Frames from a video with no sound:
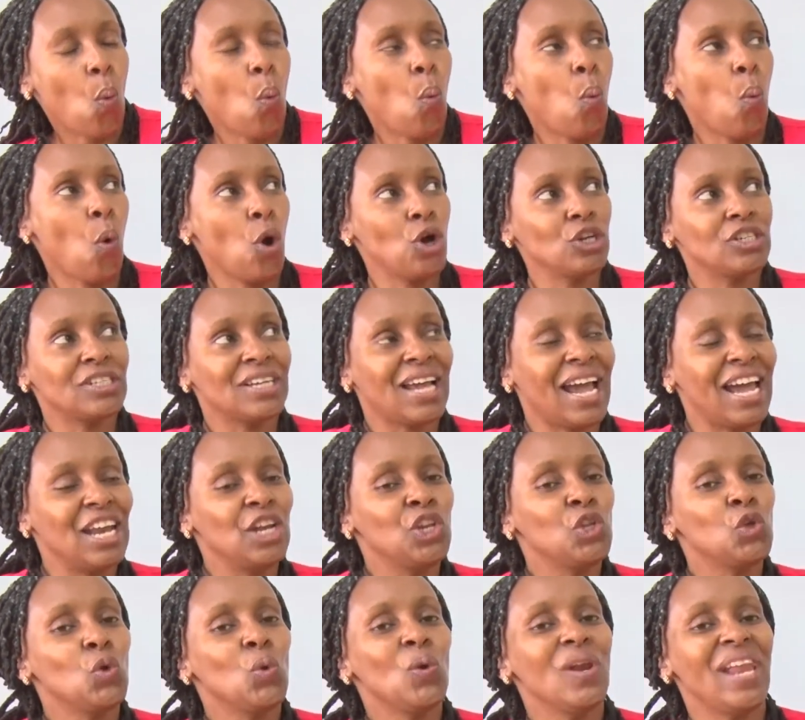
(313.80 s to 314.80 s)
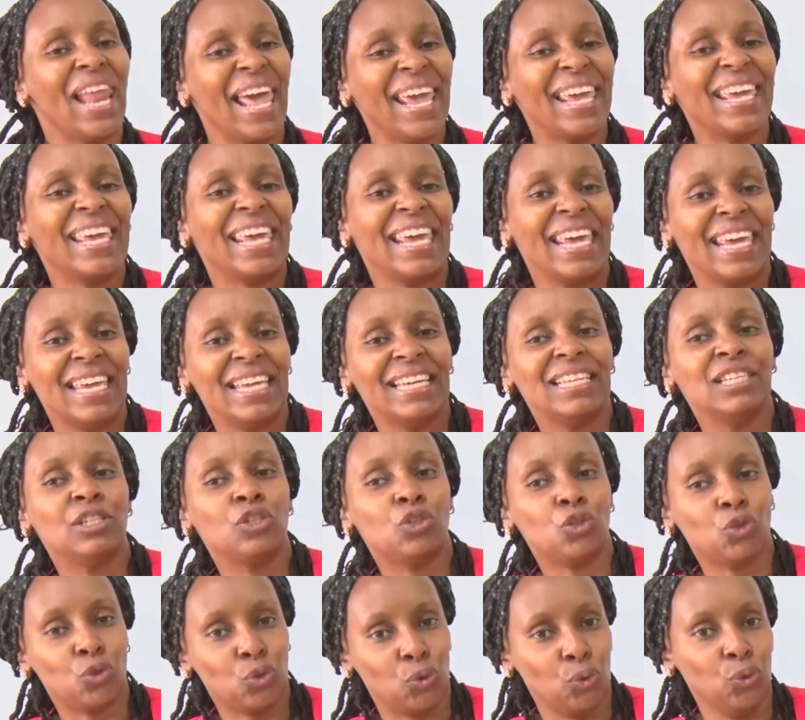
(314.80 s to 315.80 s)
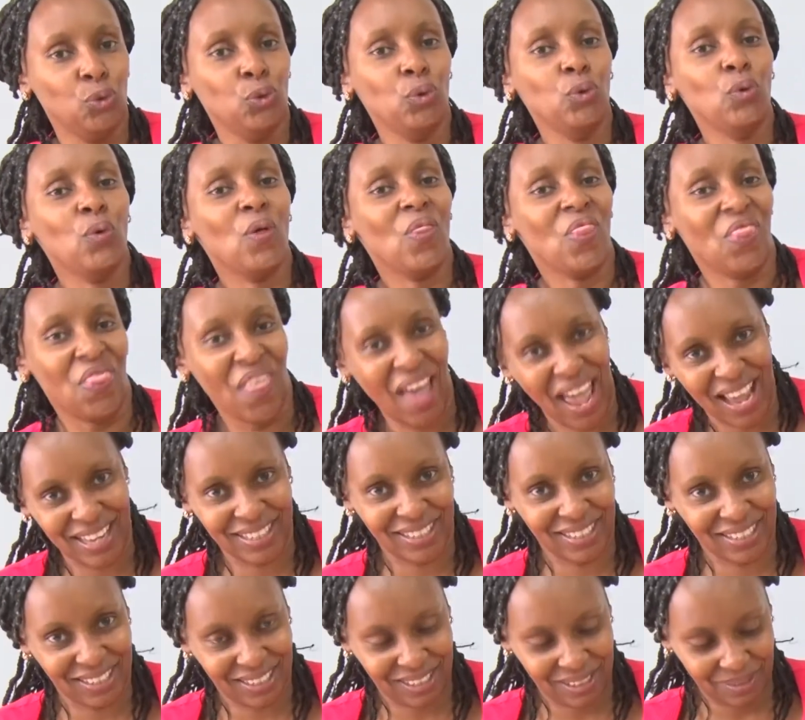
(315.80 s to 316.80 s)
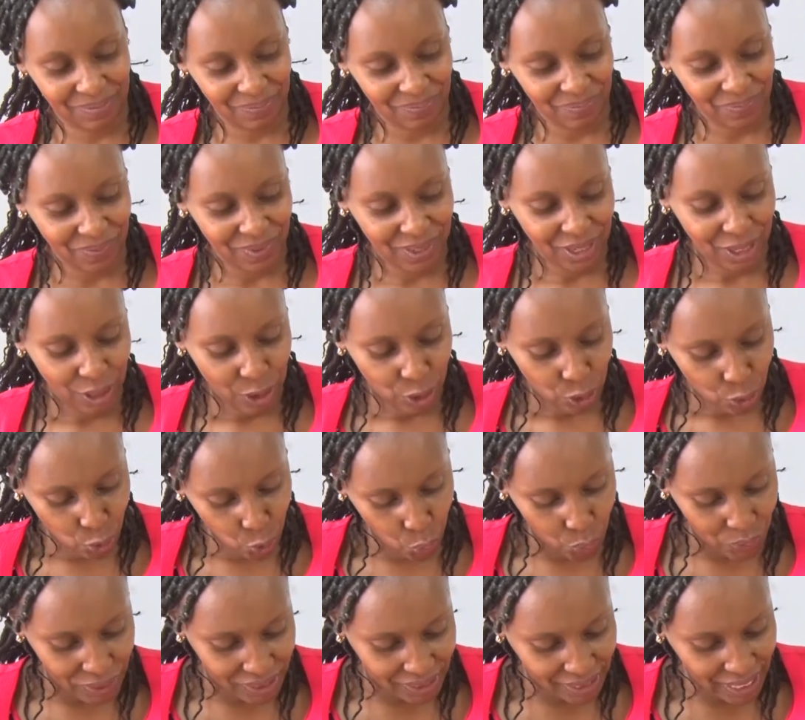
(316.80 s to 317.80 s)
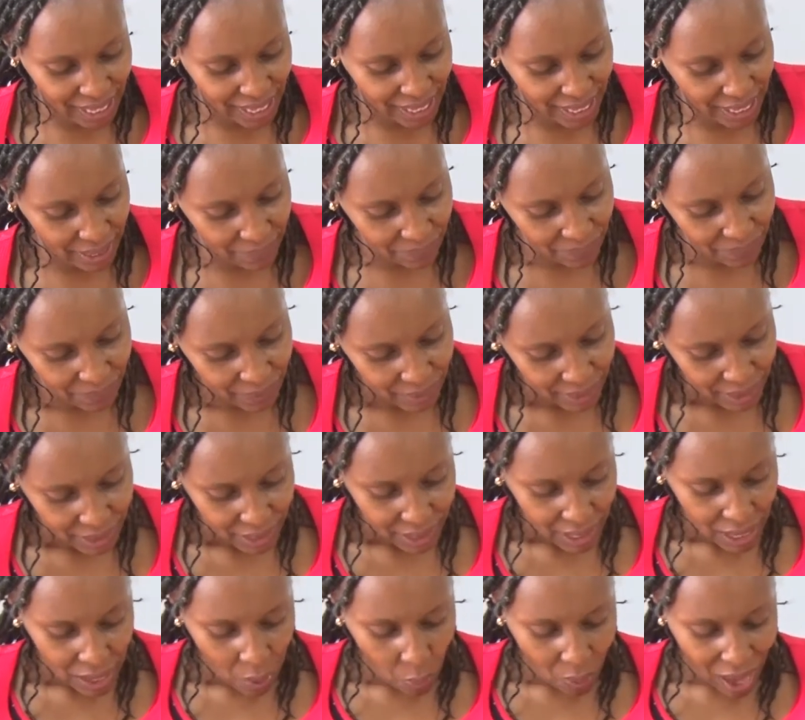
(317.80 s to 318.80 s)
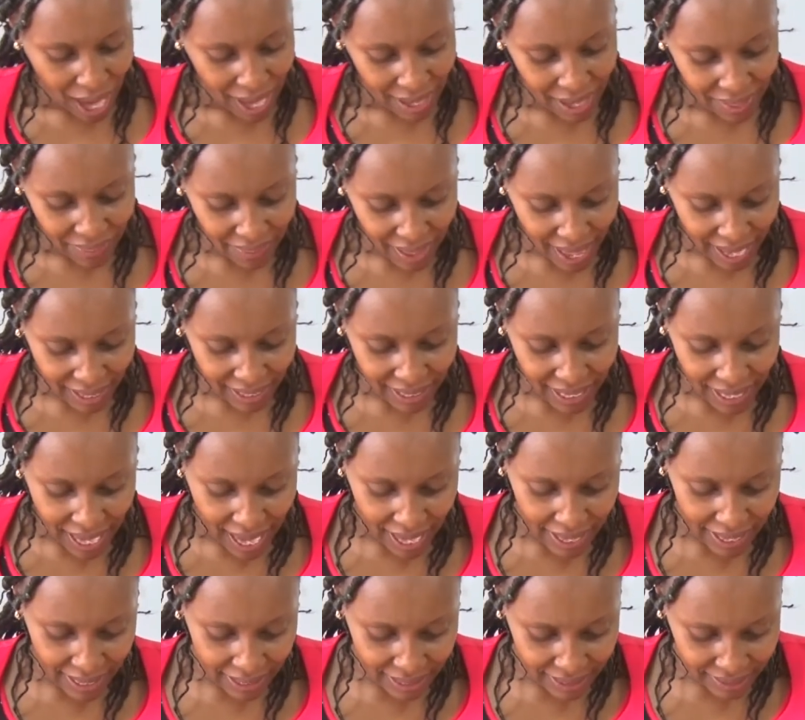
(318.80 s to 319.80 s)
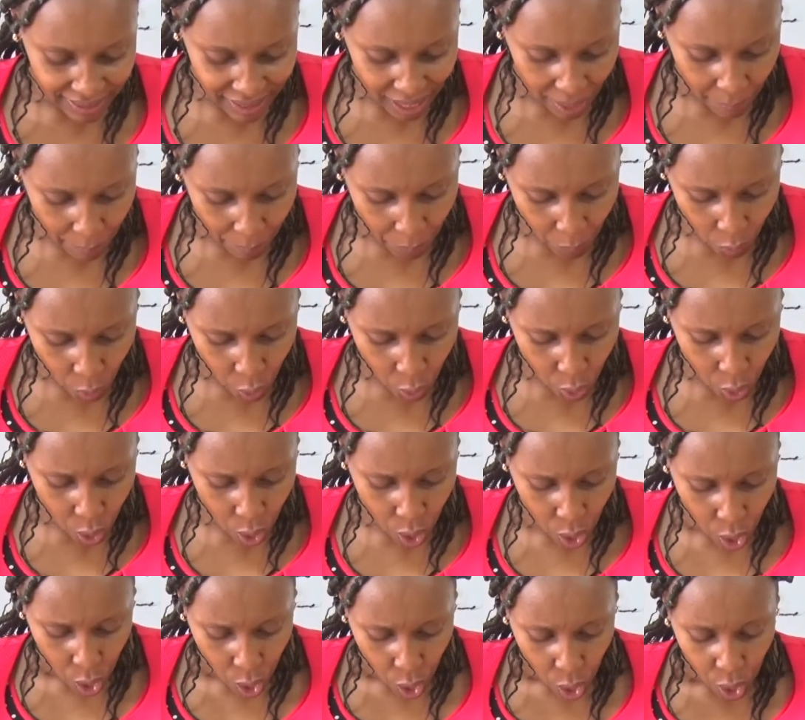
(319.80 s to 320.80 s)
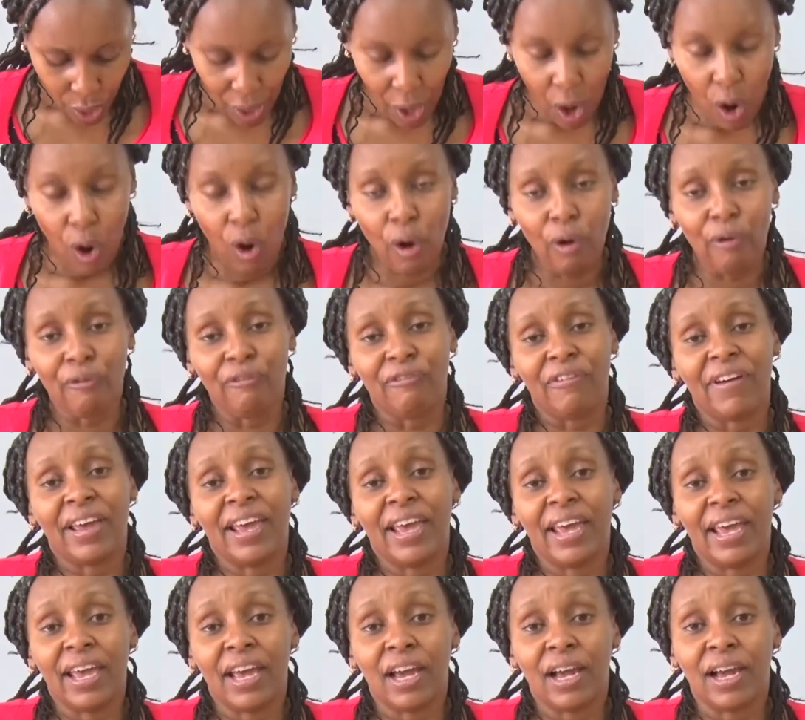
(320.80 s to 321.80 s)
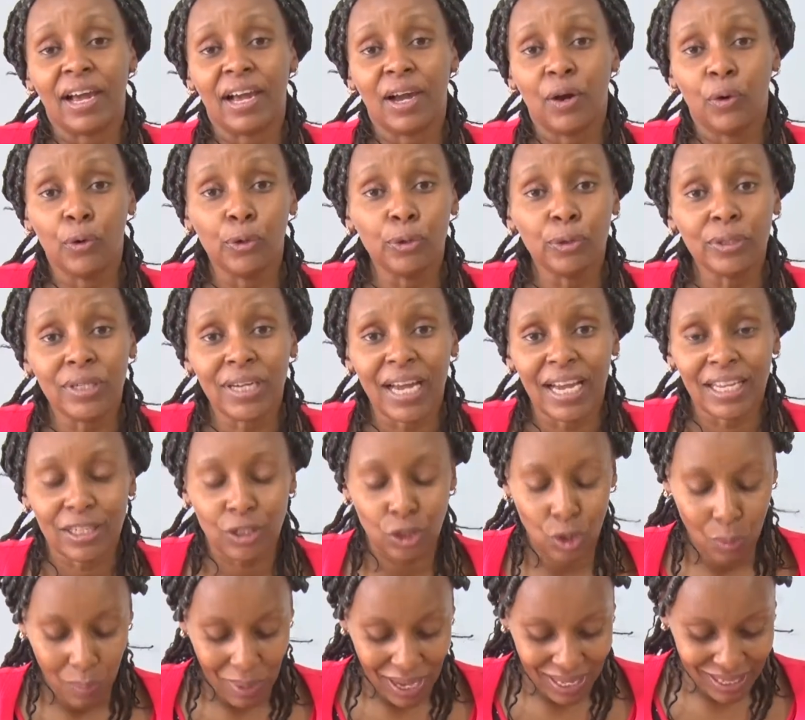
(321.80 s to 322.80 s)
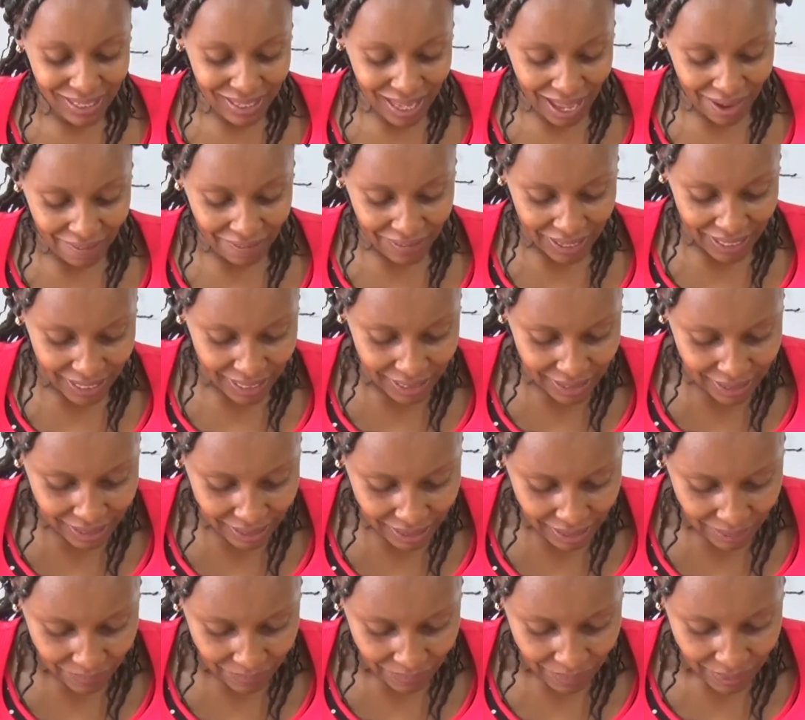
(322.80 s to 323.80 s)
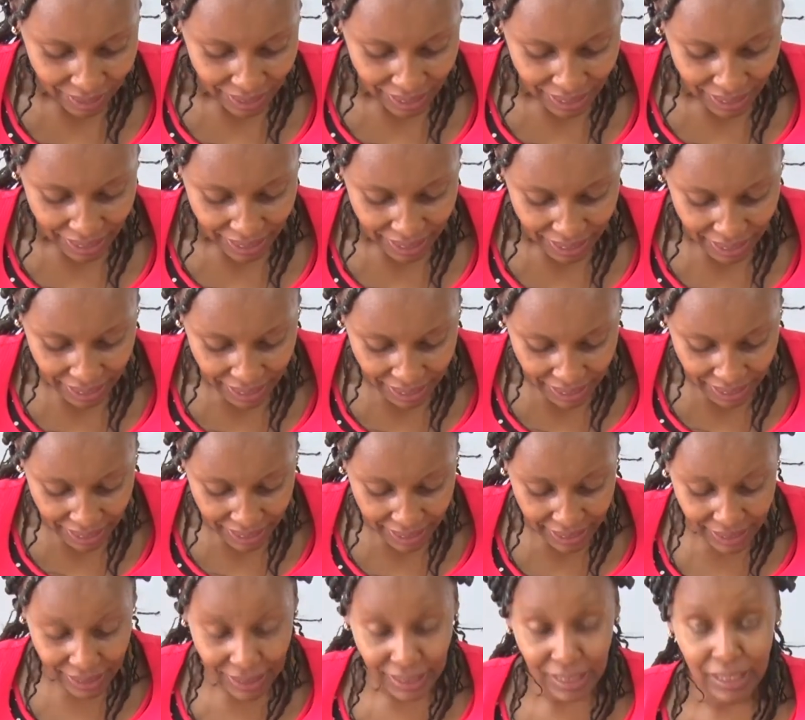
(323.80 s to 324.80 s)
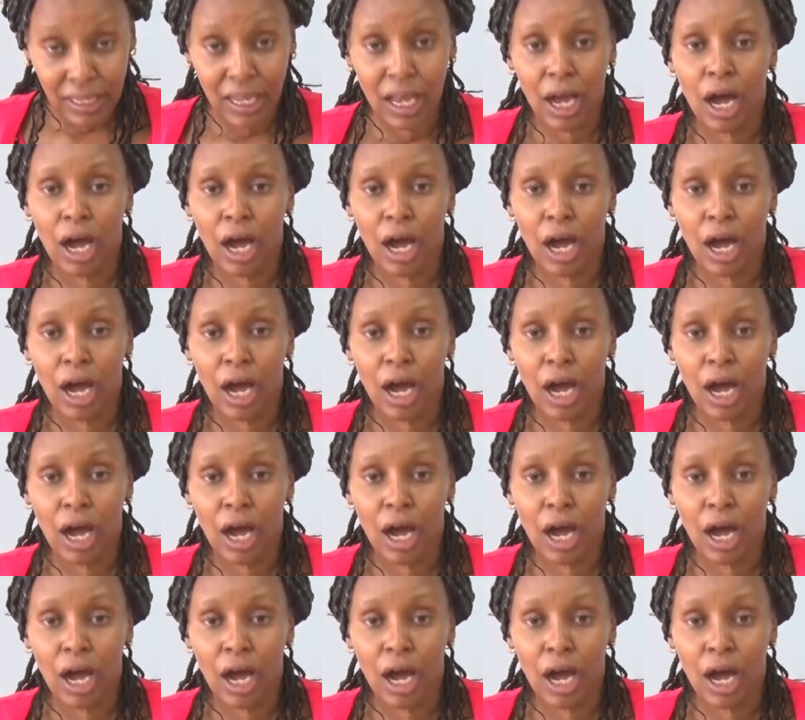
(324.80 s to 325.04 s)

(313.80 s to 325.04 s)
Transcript: what can you liken to that? So we say, an example of a good customer service is